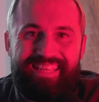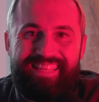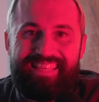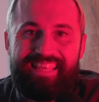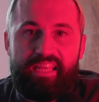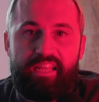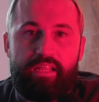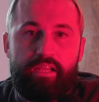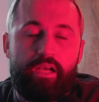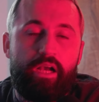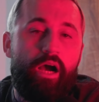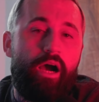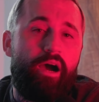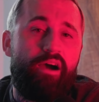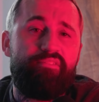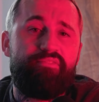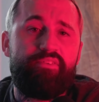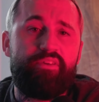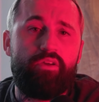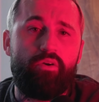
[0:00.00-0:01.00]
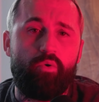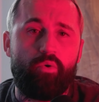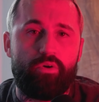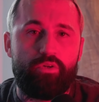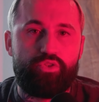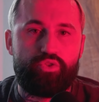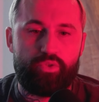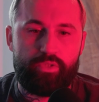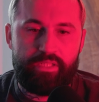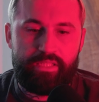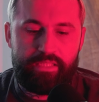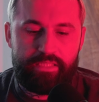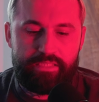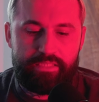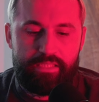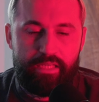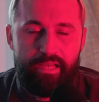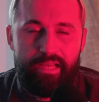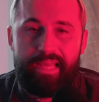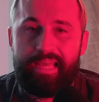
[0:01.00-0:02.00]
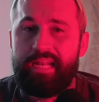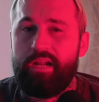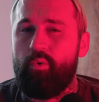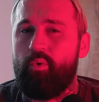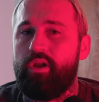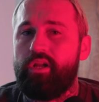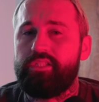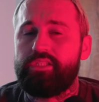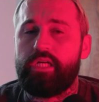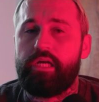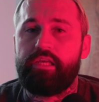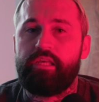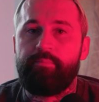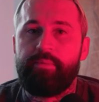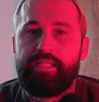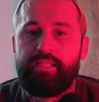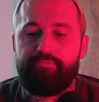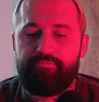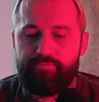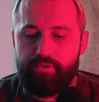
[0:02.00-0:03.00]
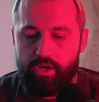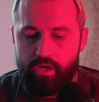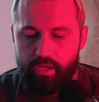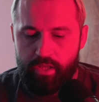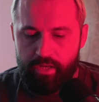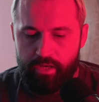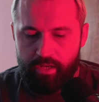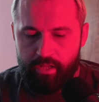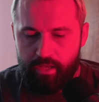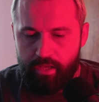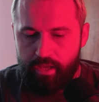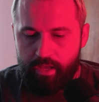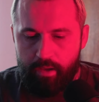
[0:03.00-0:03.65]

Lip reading: getting coffee or drinks, and I want to document the fun,